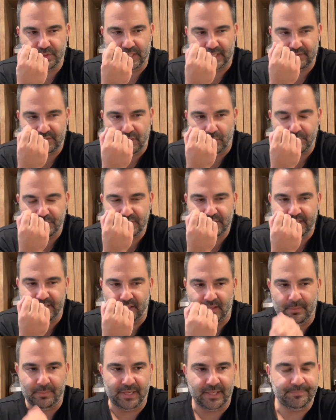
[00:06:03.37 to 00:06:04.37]
that toasty
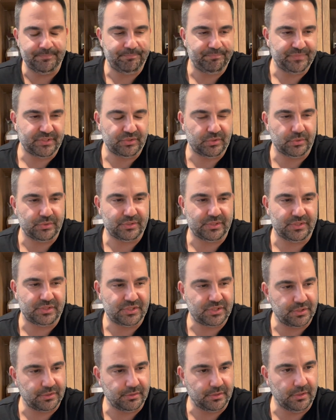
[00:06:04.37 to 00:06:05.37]
element, the toasted
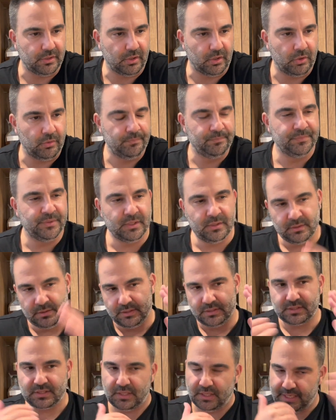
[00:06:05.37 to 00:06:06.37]
cereal.
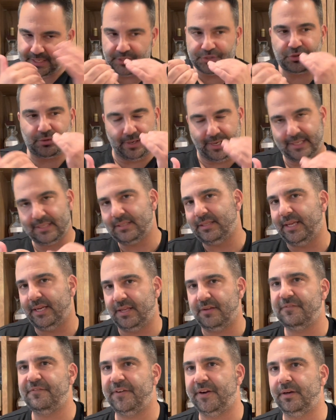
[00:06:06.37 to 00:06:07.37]
It's kind of
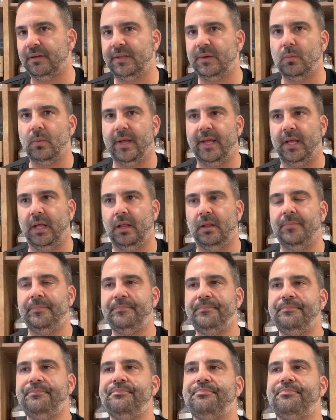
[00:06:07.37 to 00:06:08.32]
translating fairly well.